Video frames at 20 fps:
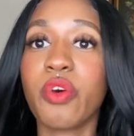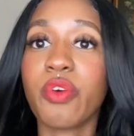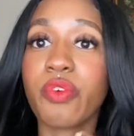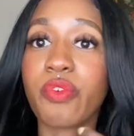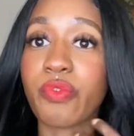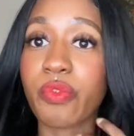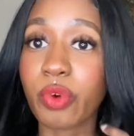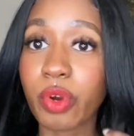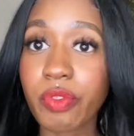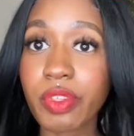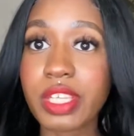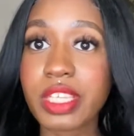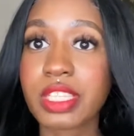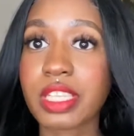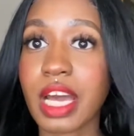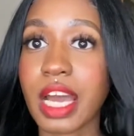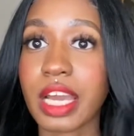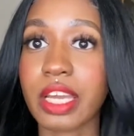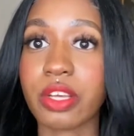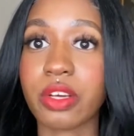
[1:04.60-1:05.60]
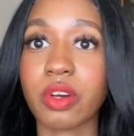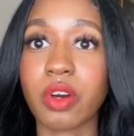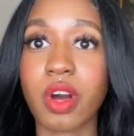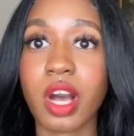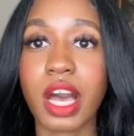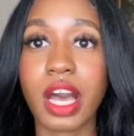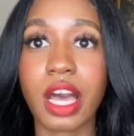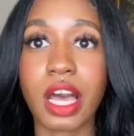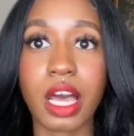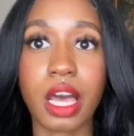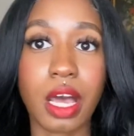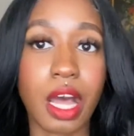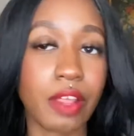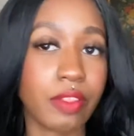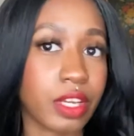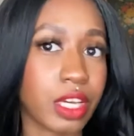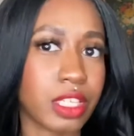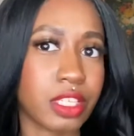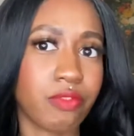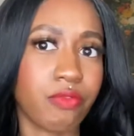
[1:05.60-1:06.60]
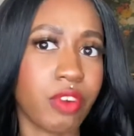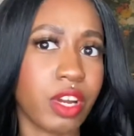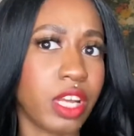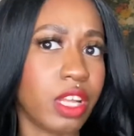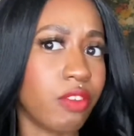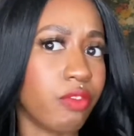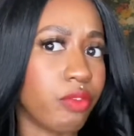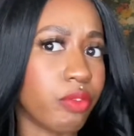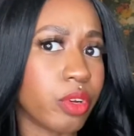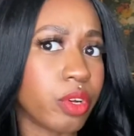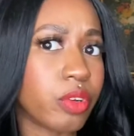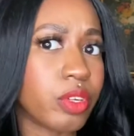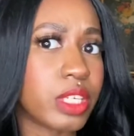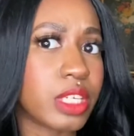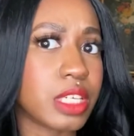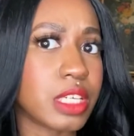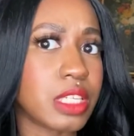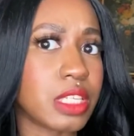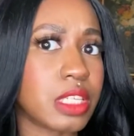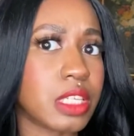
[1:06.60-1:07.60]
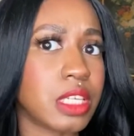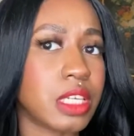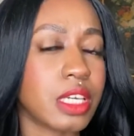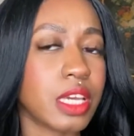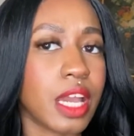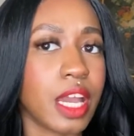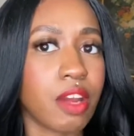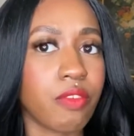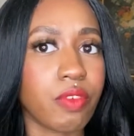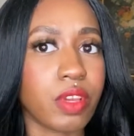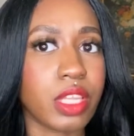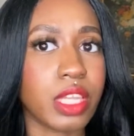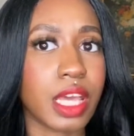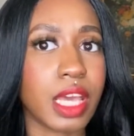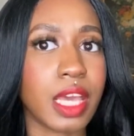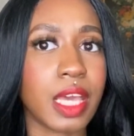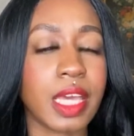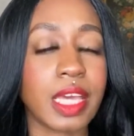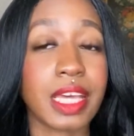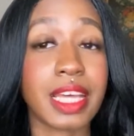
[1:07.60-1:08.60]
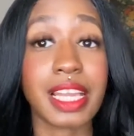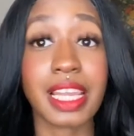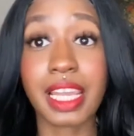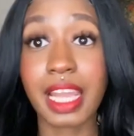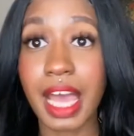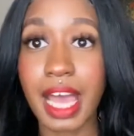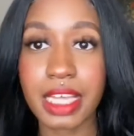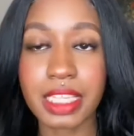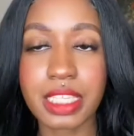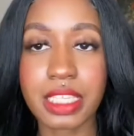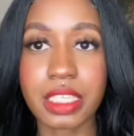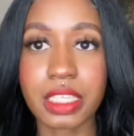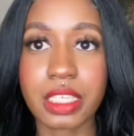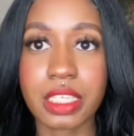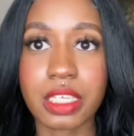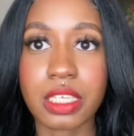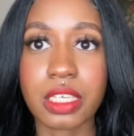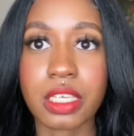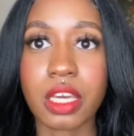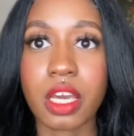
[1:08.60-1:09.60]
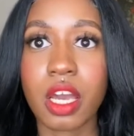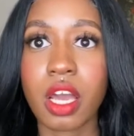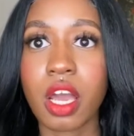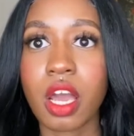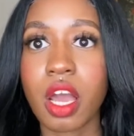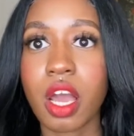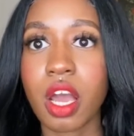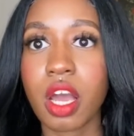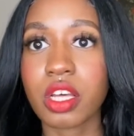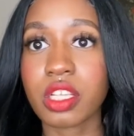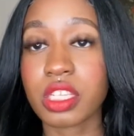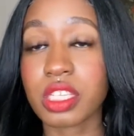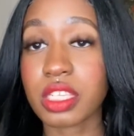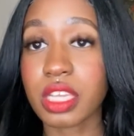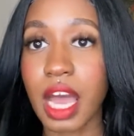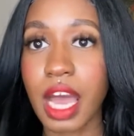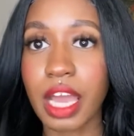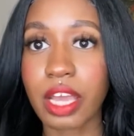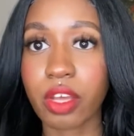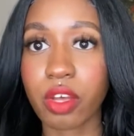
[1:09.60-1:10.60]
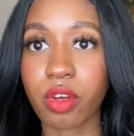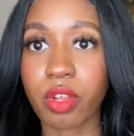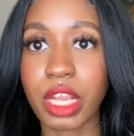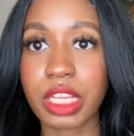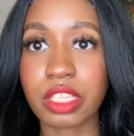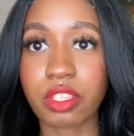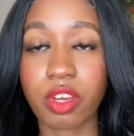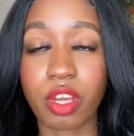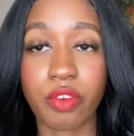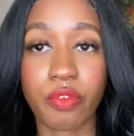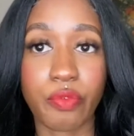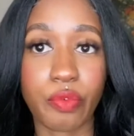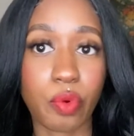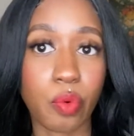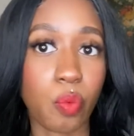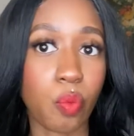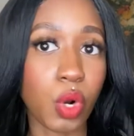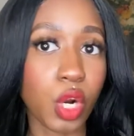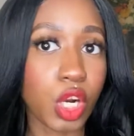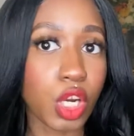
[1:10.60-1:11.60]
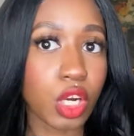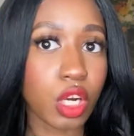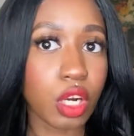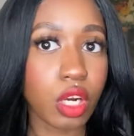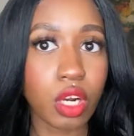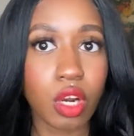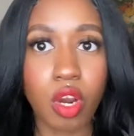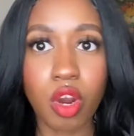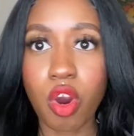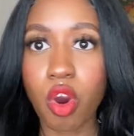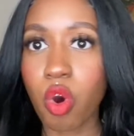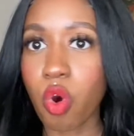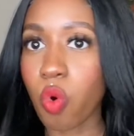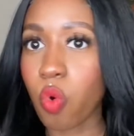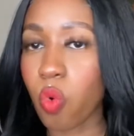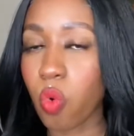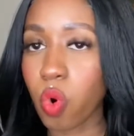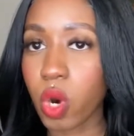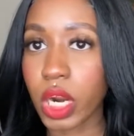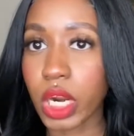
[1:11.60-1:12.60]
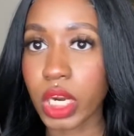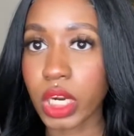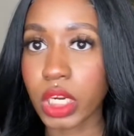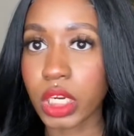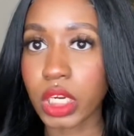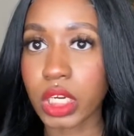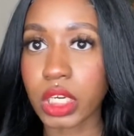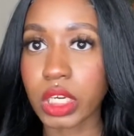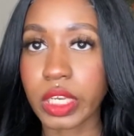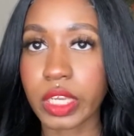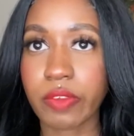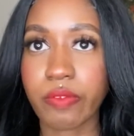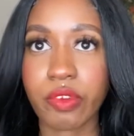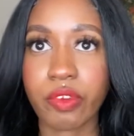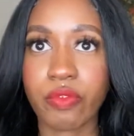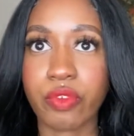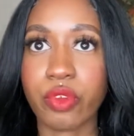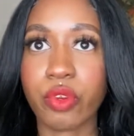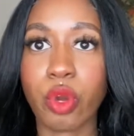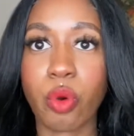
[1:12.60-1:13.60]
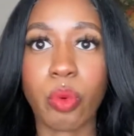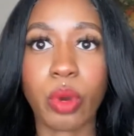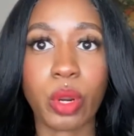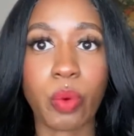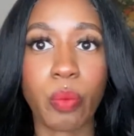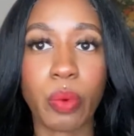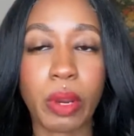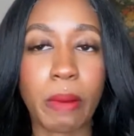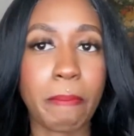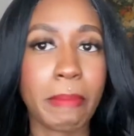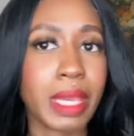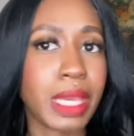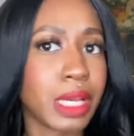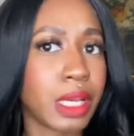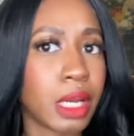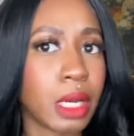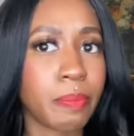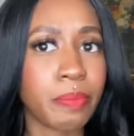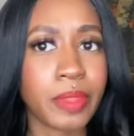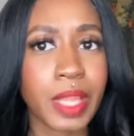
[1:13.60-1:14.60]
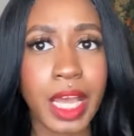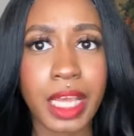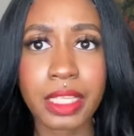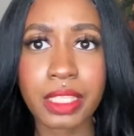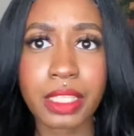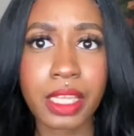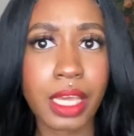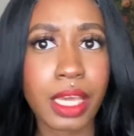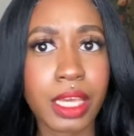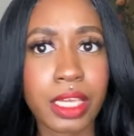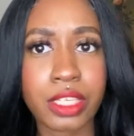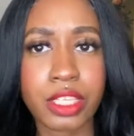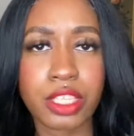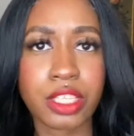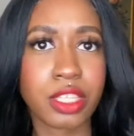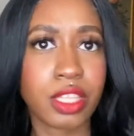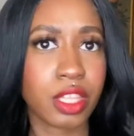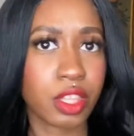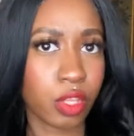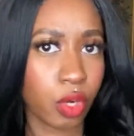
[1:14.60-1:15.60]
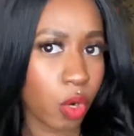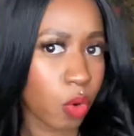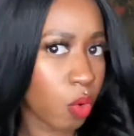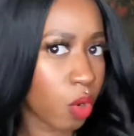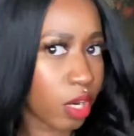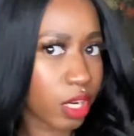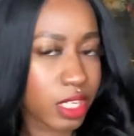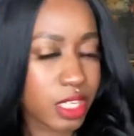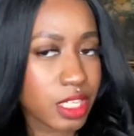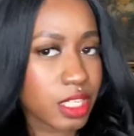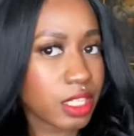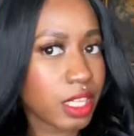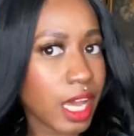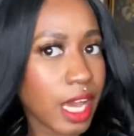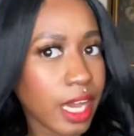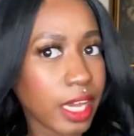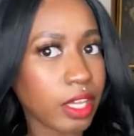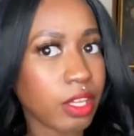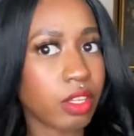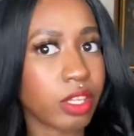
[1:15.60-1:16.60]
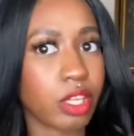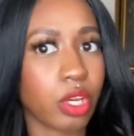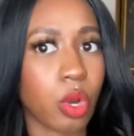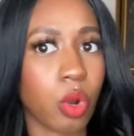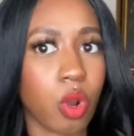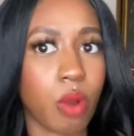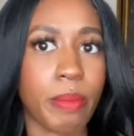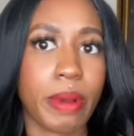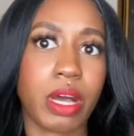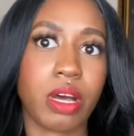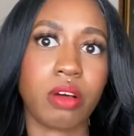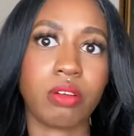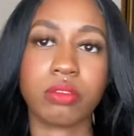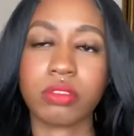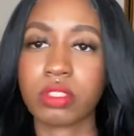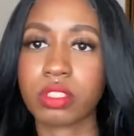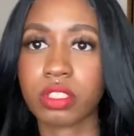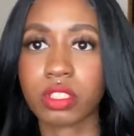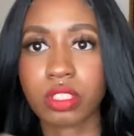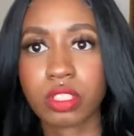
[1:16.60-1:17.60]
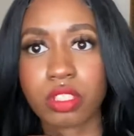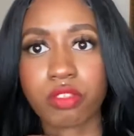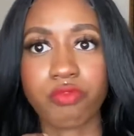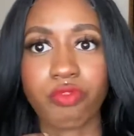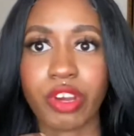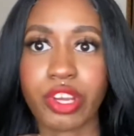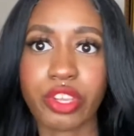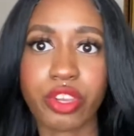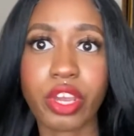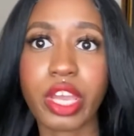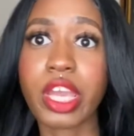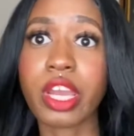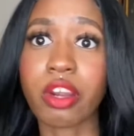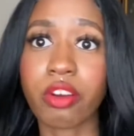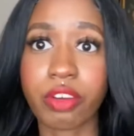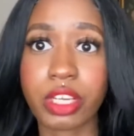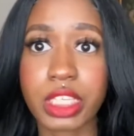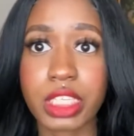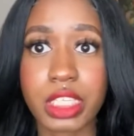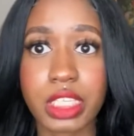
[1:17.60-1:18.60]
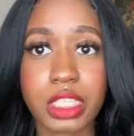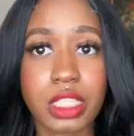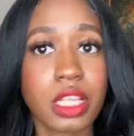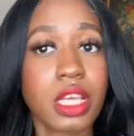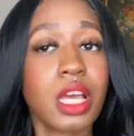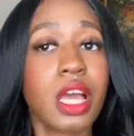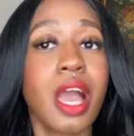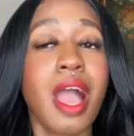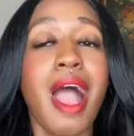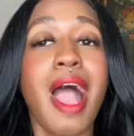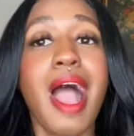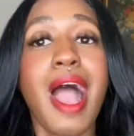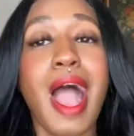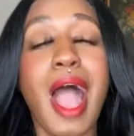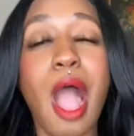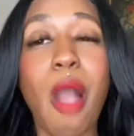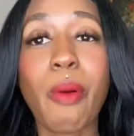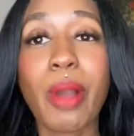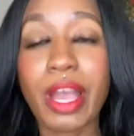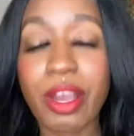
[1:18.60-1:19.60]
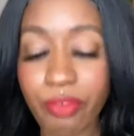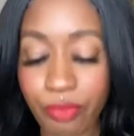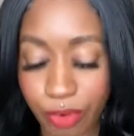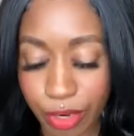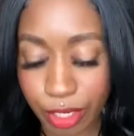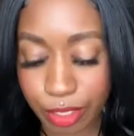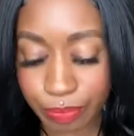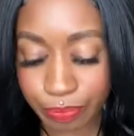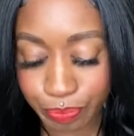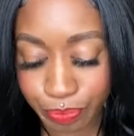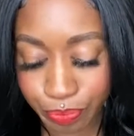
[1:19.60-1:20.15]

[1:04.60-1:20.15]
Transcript: for the style. Uh, I think it's a real, real easy, everyday, classy style that's good for work or even if you don't want to wear makeup that day, just throw on a style and go about and run your errands. However,